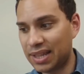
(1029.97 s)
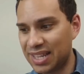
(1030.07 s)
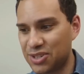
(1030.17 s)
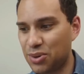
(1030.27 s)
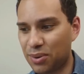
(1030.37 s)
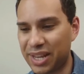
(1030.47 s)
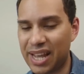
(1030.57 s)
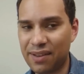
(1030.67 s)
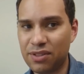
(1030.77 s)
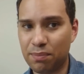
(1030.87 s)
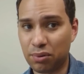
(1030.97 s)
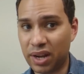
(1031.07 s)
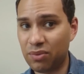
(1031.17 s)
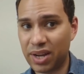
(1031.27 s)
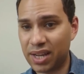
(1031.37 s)
unless you already have the
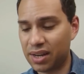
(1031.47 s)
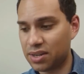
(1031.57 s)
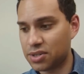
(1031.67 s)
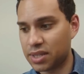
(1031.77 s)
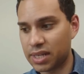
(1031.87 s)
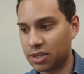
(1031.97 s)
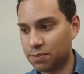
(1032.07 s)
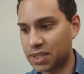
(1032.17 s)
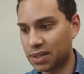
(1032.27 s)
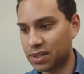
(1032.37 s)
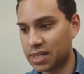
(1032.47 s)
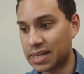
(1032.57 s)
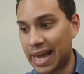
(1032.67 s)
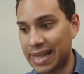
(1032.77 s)
brand recognition that Neil Patel does,